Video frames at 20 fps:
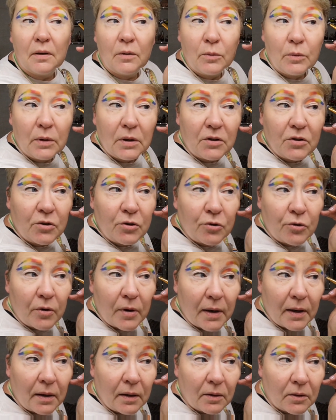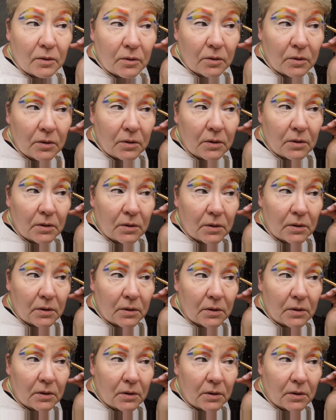I will drag it
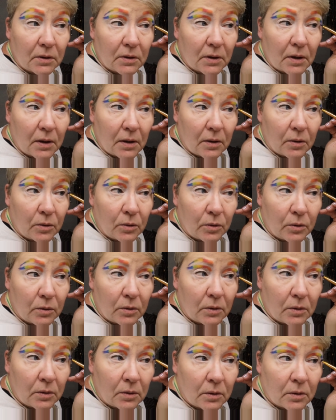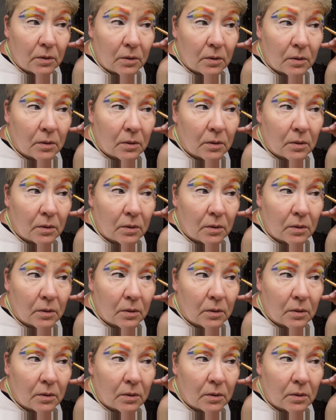down